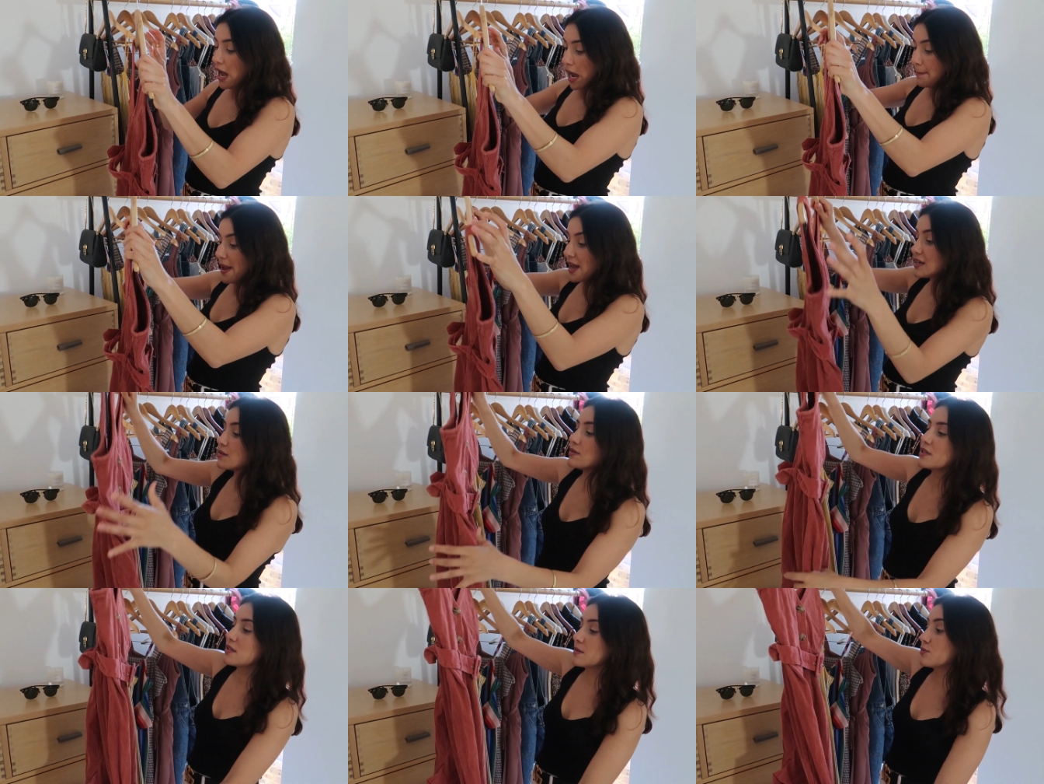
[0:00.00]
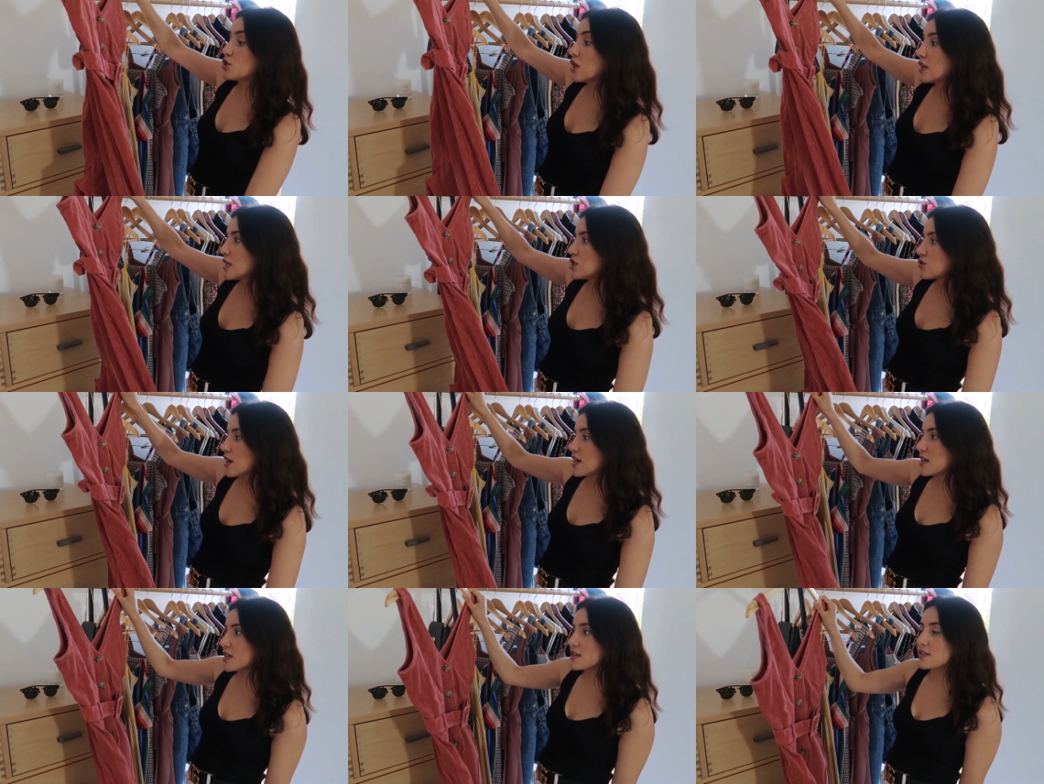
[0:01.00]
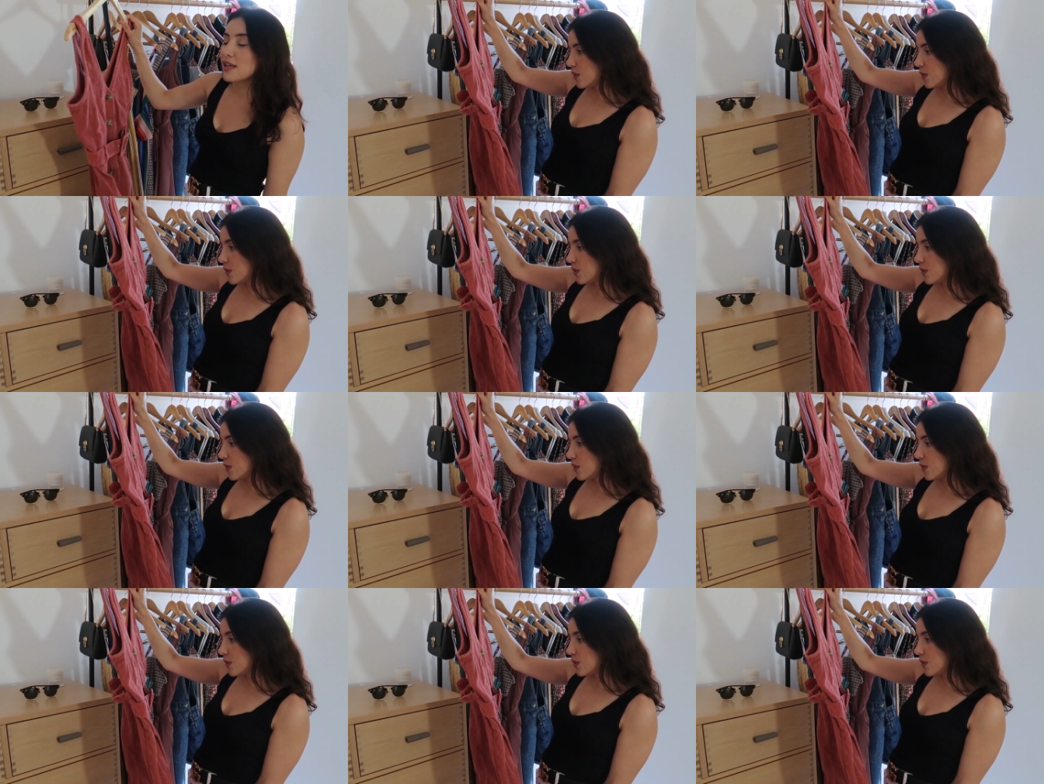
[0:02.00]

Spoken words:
I paired it with some chunky trainers.